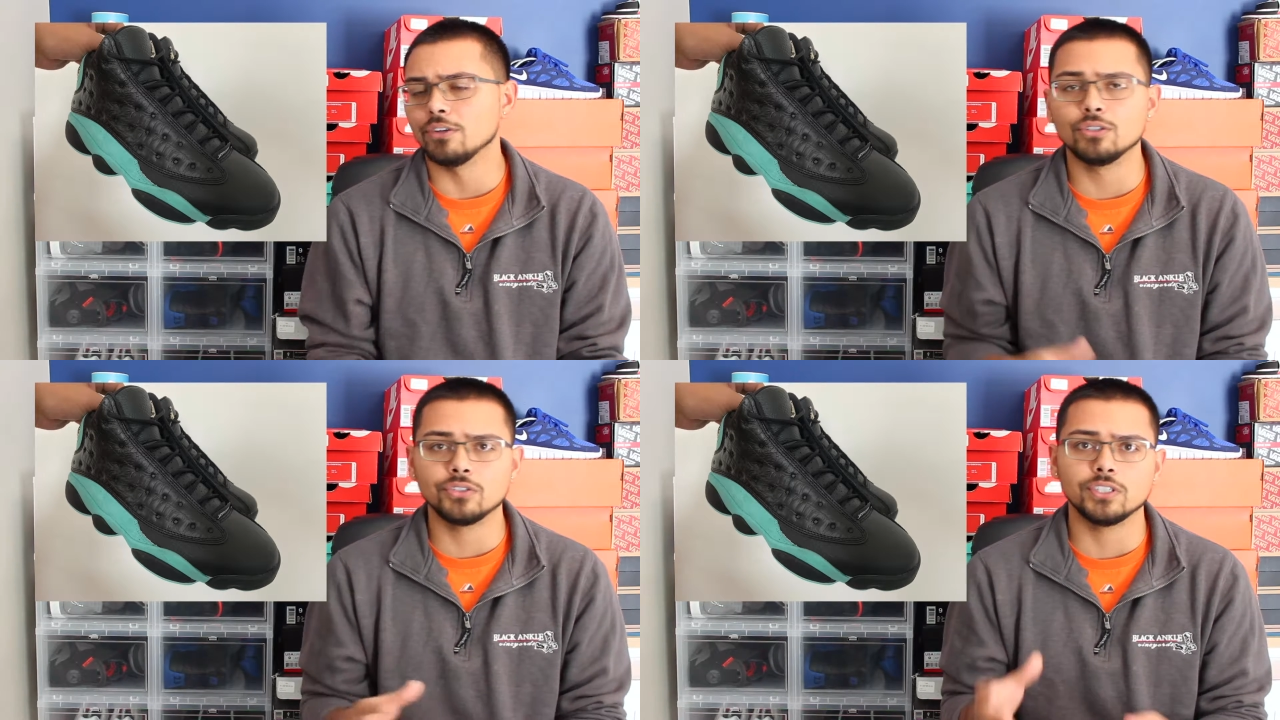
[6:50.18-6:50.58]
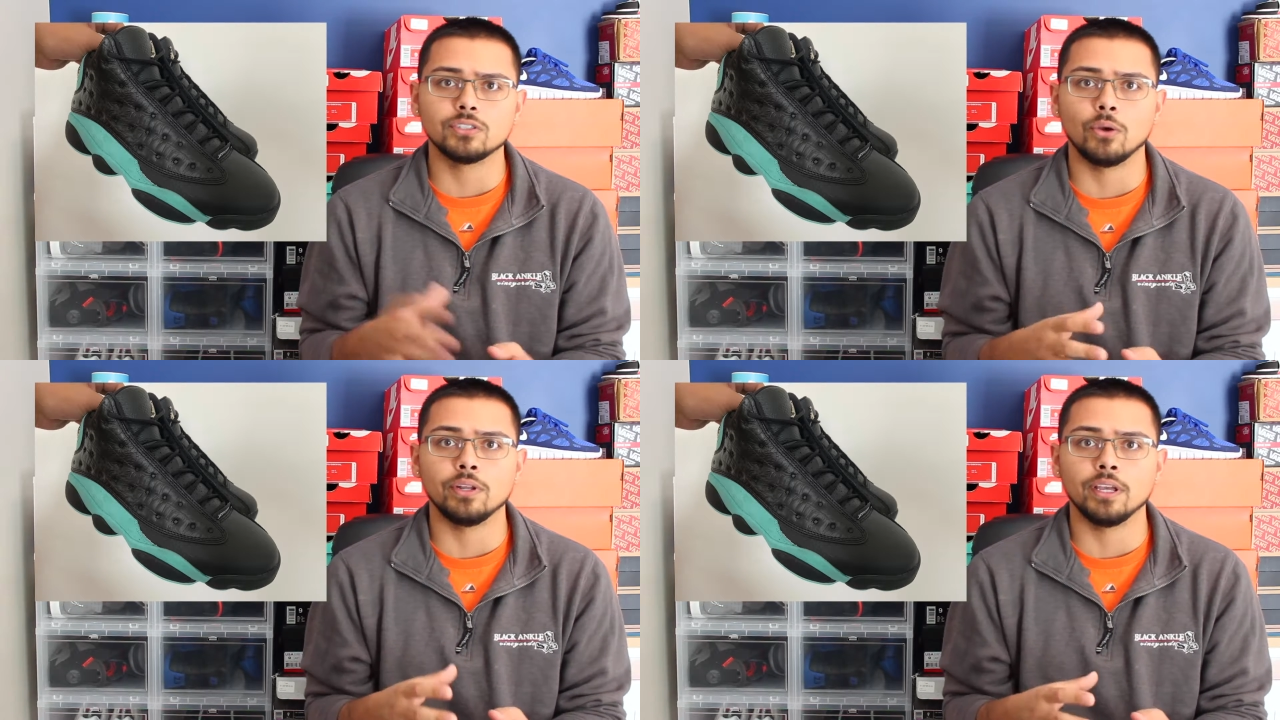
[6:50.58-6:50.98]
usually
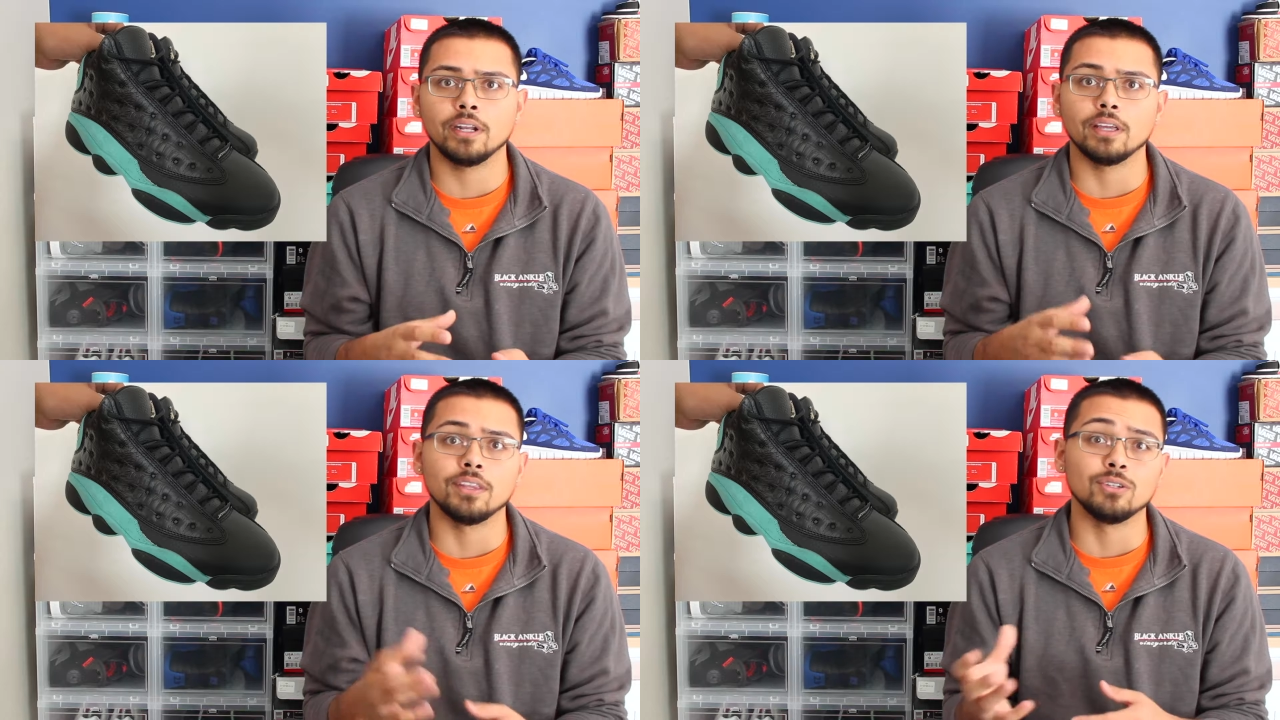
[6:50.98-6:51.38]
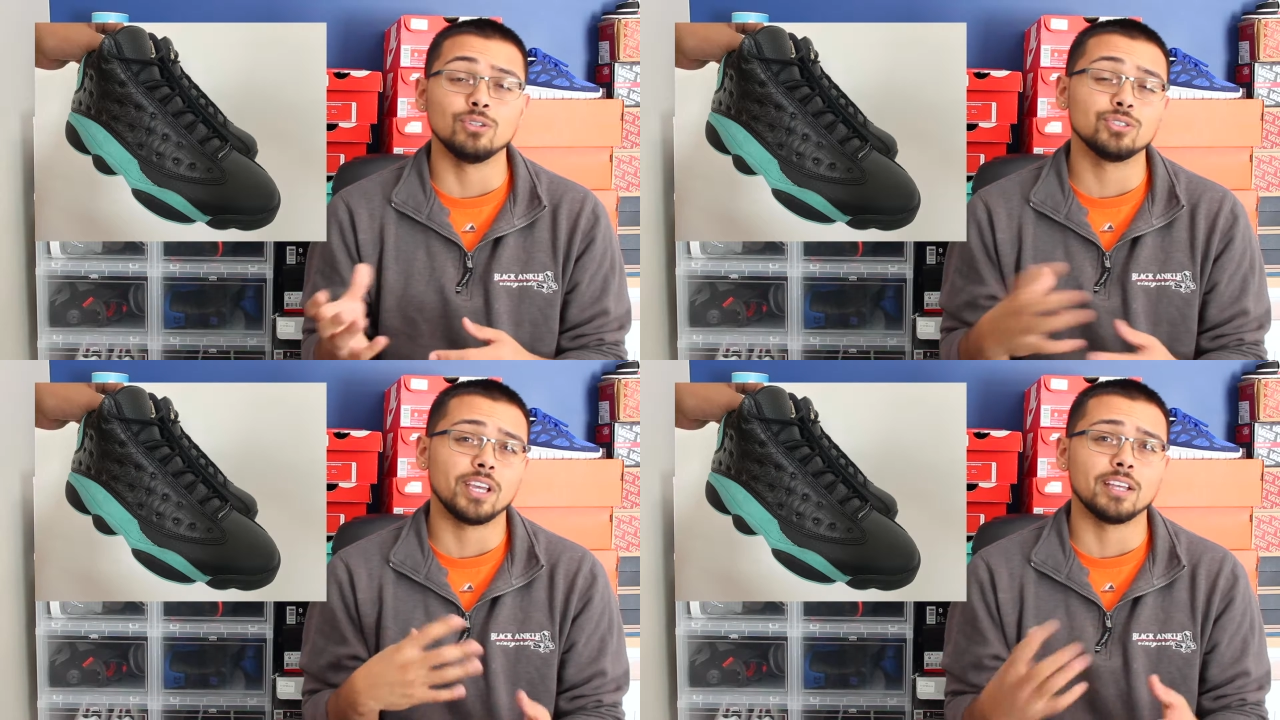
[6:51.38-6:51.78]
sewn in, and then
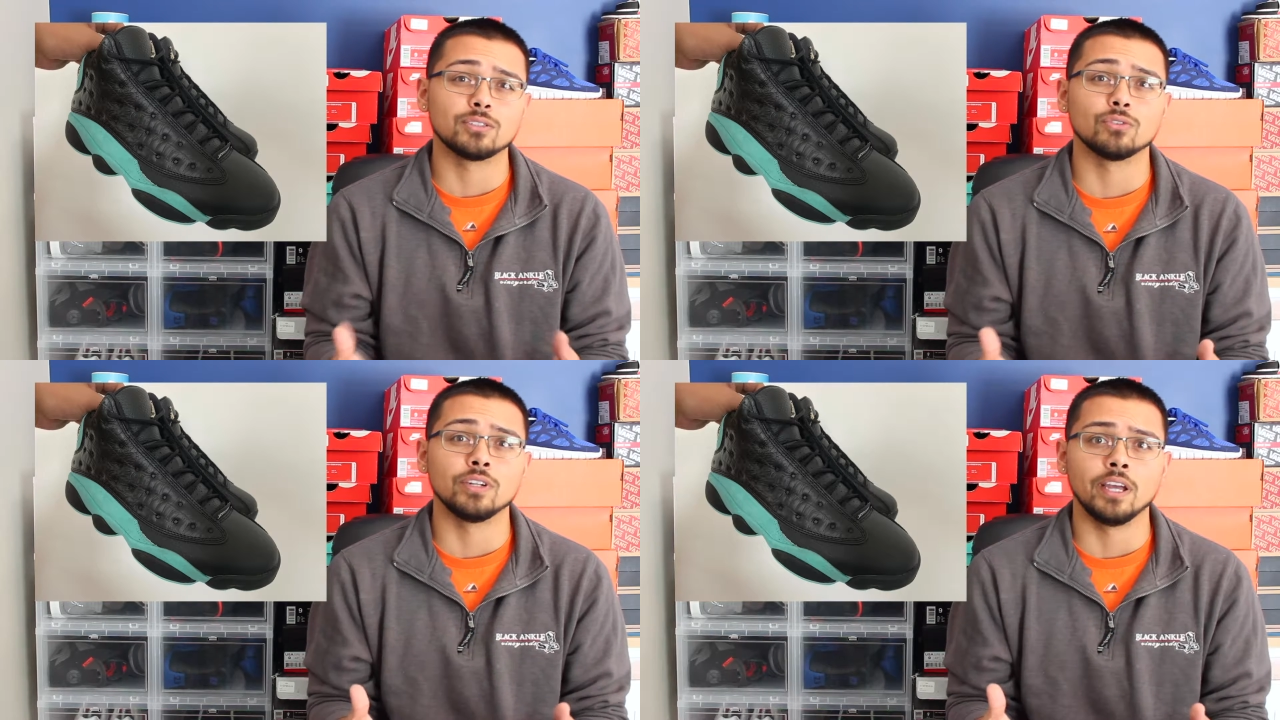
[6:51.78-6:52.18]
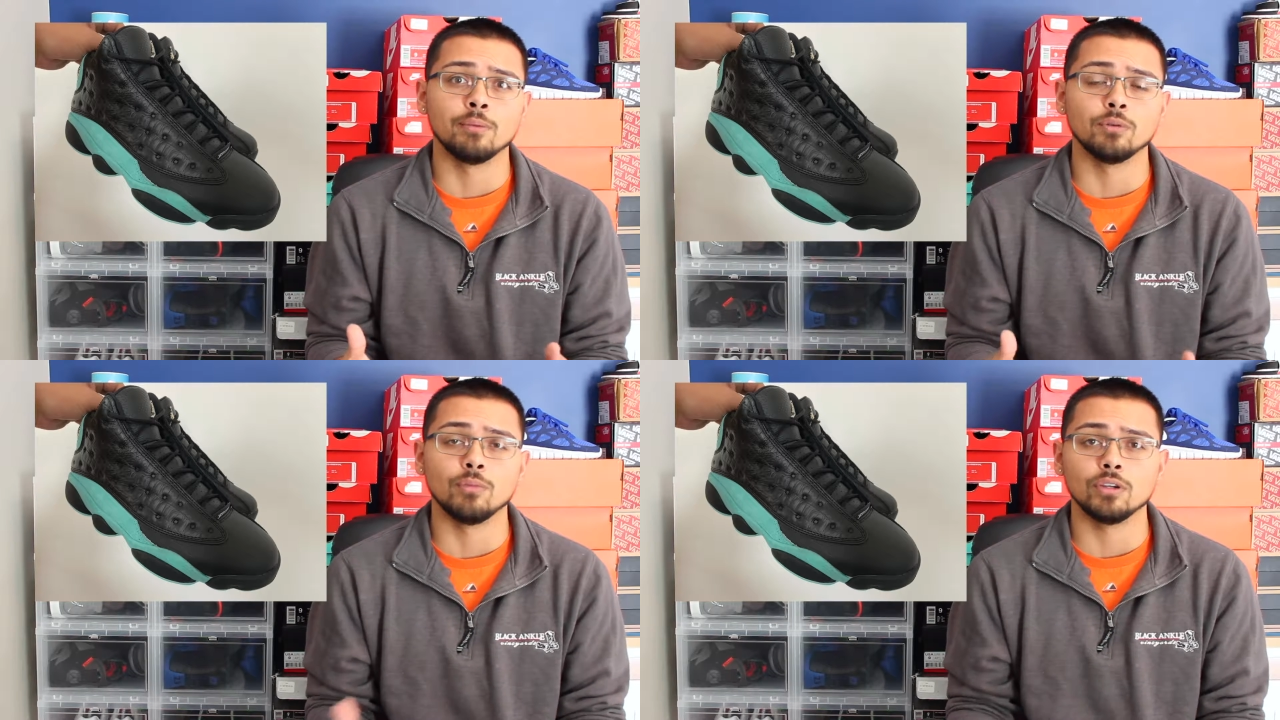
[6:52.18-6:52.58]
usually has
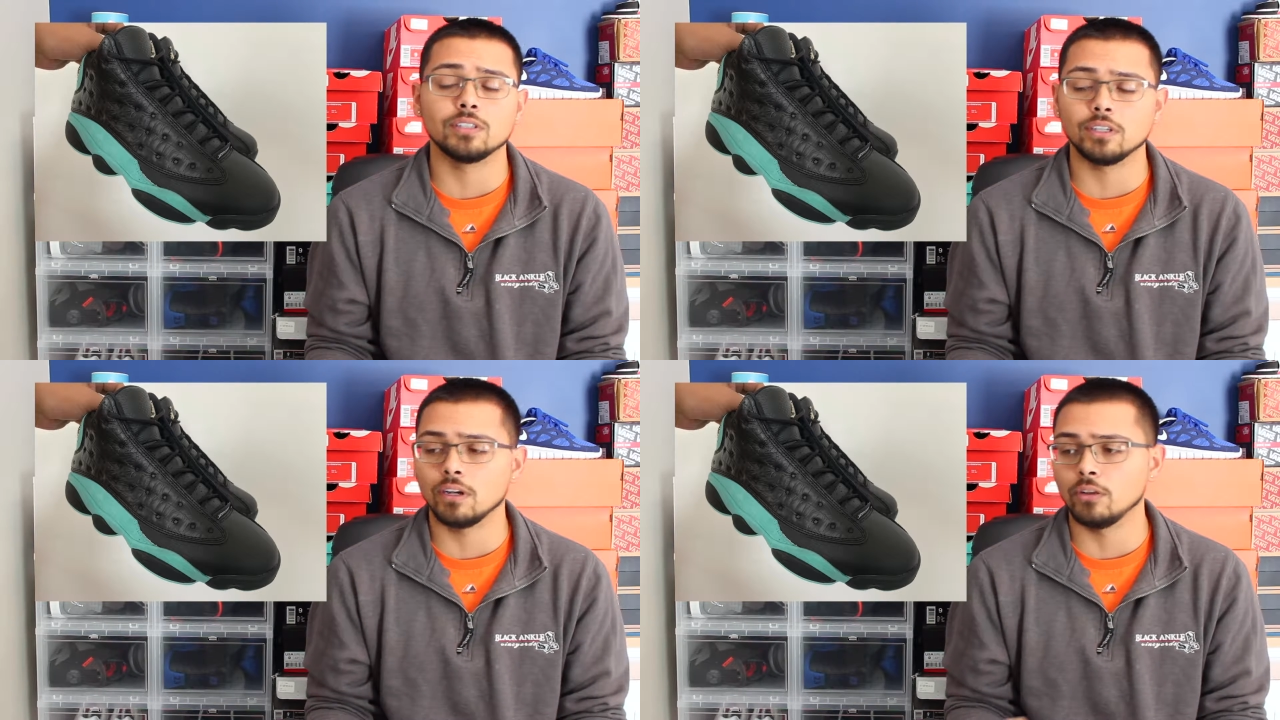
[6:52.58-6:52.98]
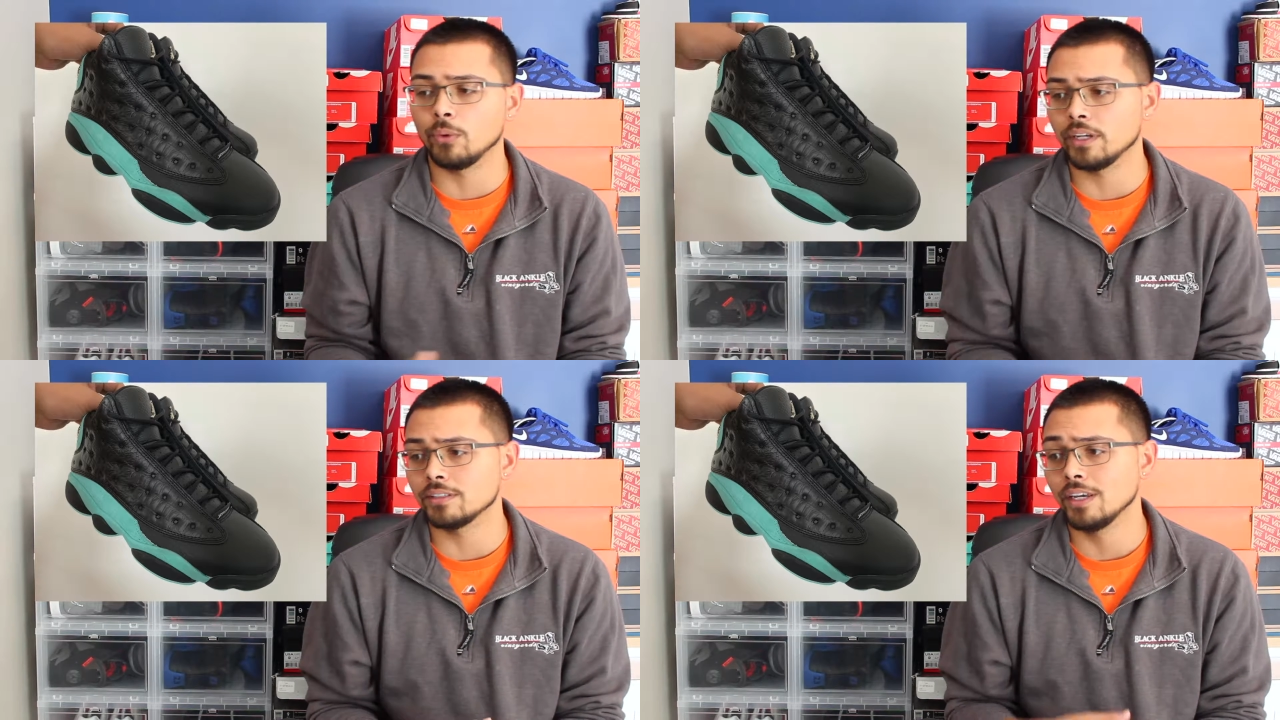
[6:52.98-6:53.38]
3M on most of the
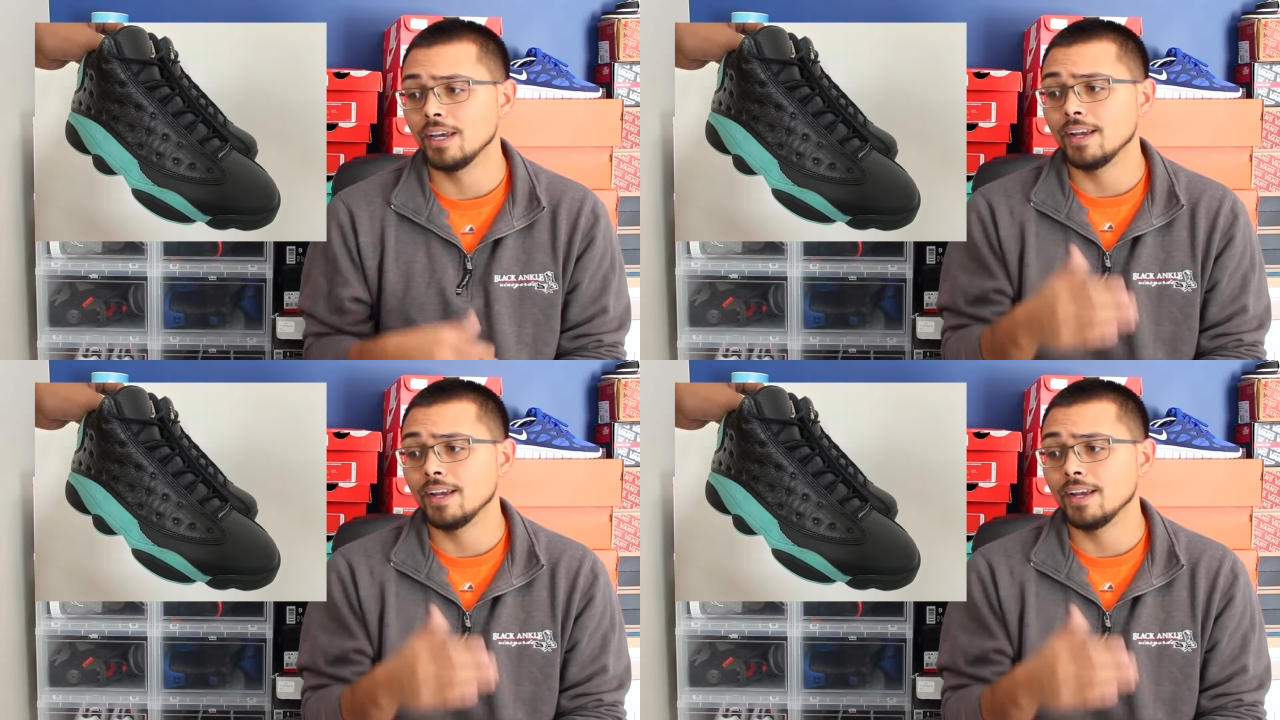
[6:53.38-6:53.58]
colorways.